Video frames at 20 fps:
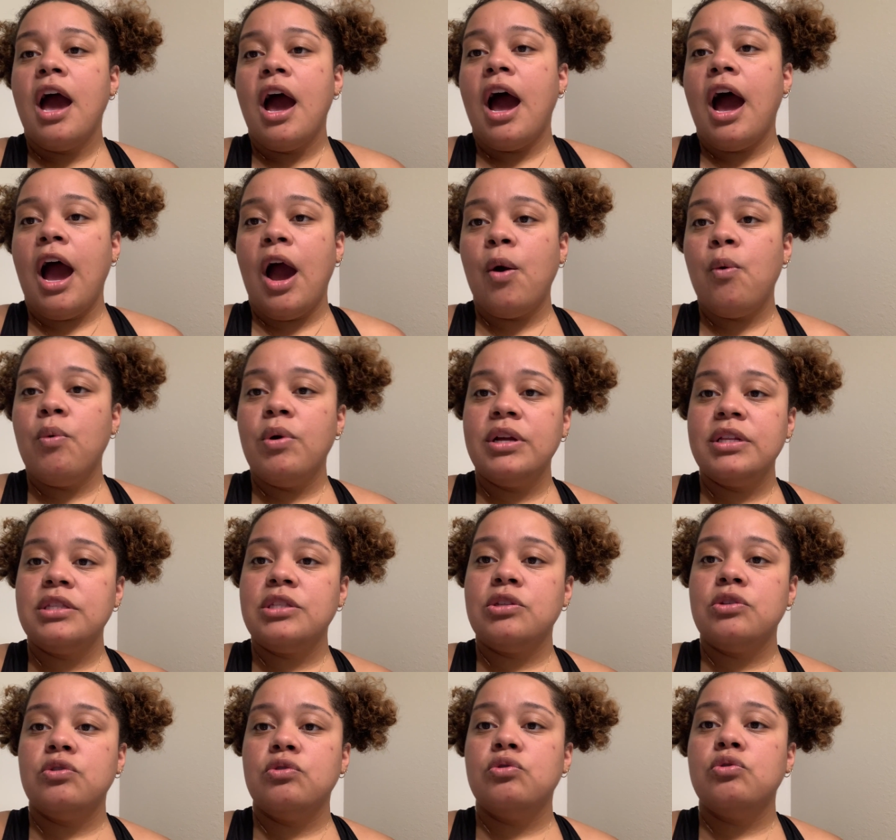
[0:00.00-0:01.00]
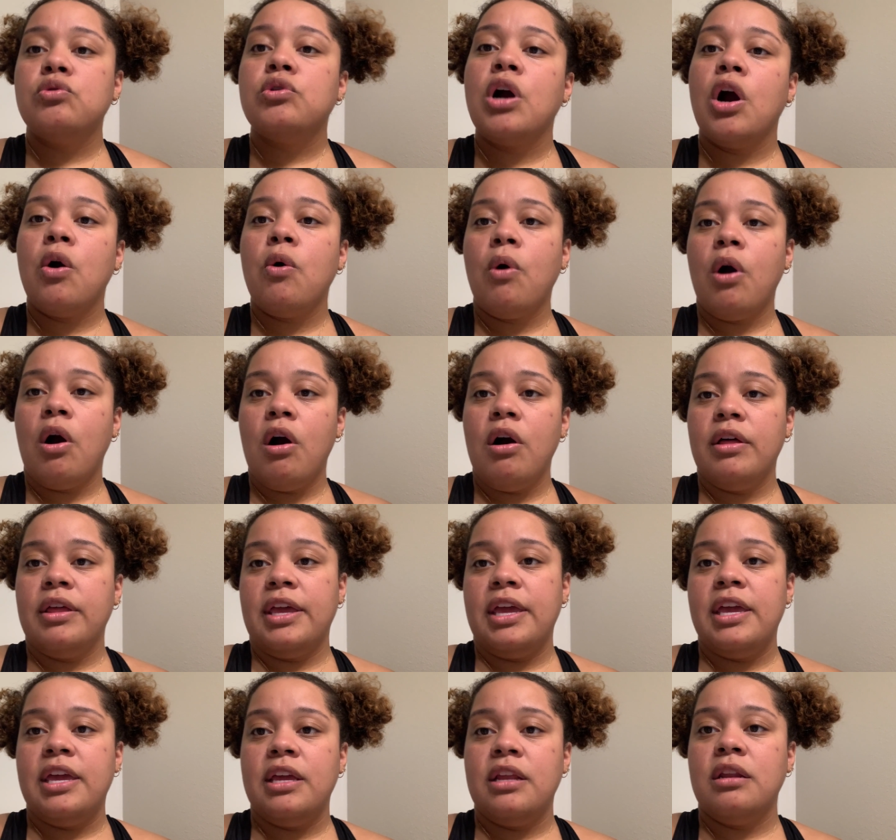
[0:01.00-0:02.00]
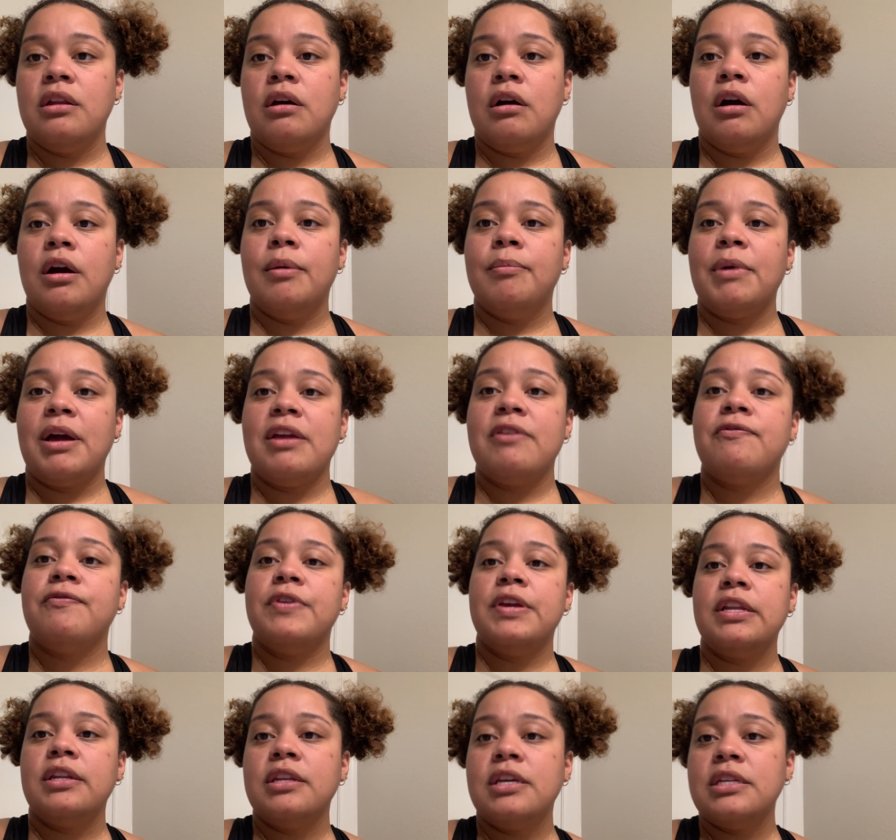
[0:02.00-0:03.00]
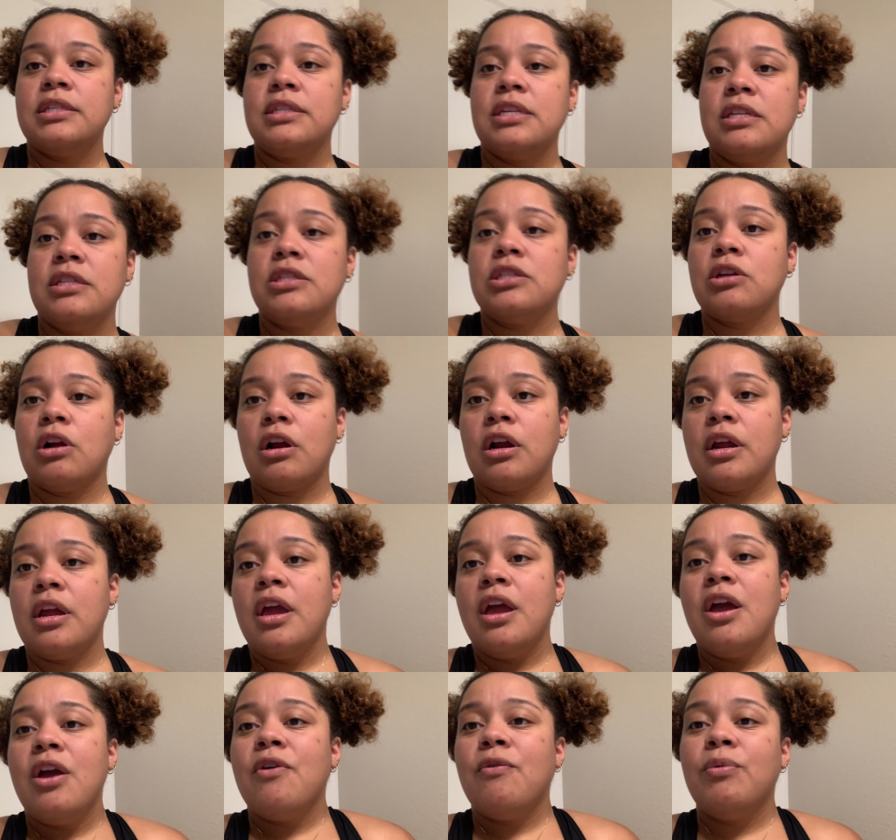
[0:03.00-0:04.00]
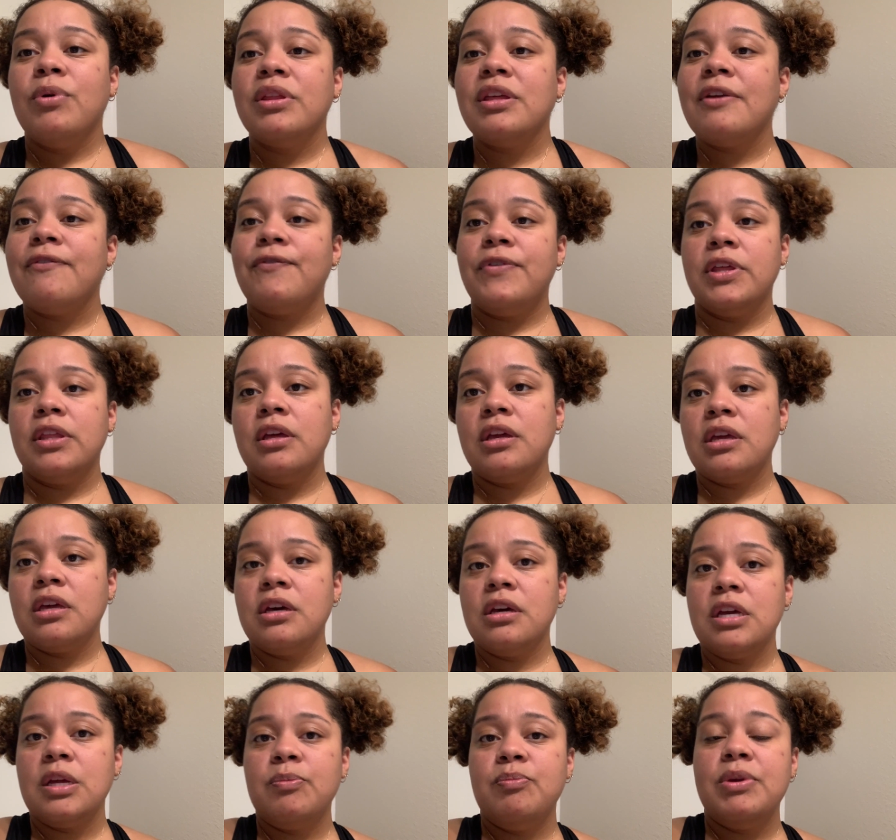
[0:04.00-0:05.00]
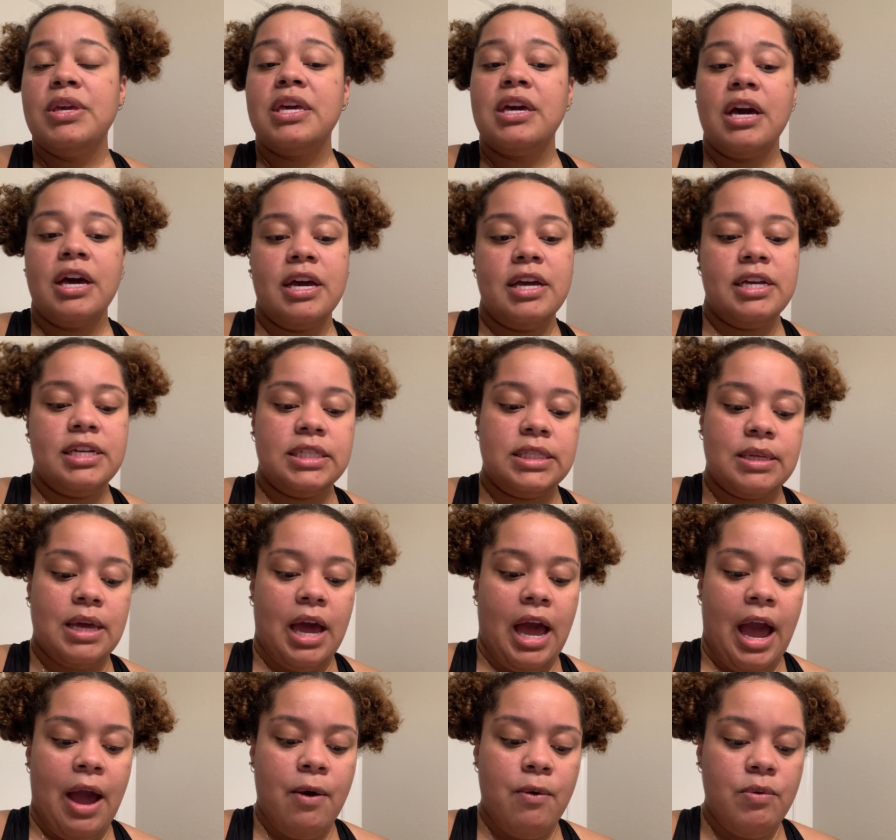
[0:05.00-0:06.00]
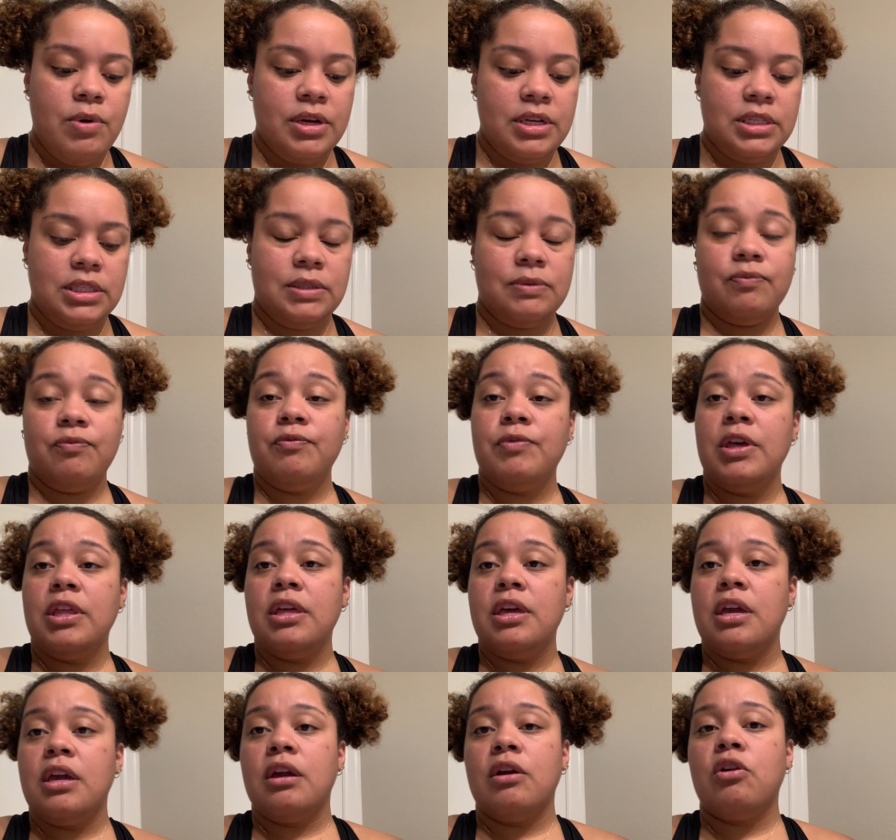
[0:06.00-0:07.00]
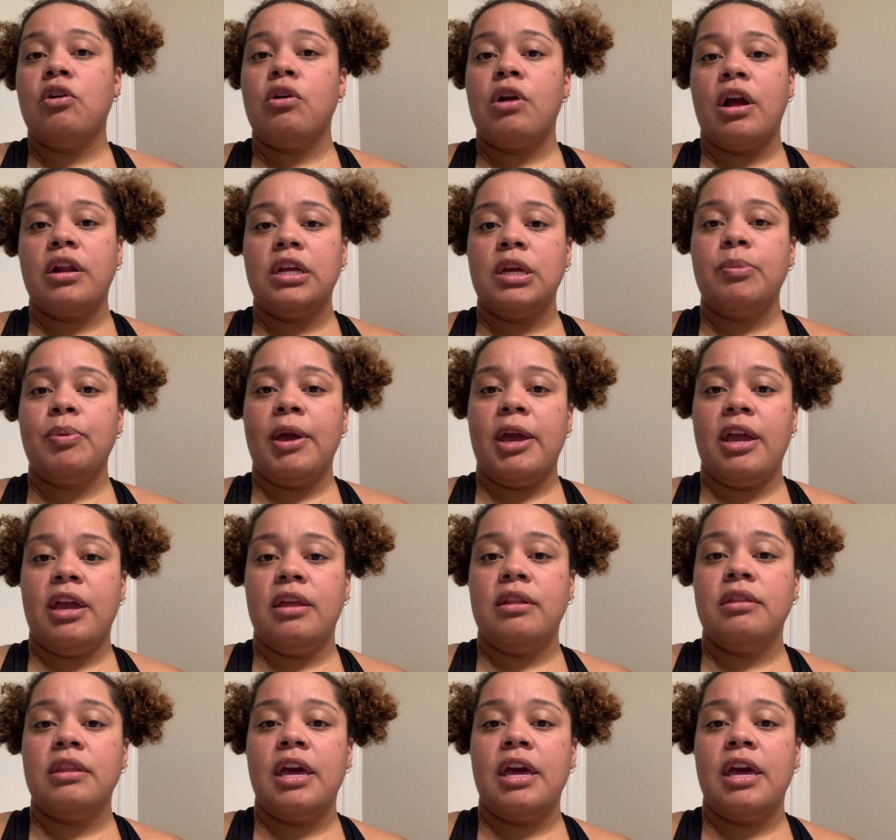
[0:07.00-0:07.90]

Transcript: I want to go all in on my fitness and start really feeling good because I was feeling chronic pain.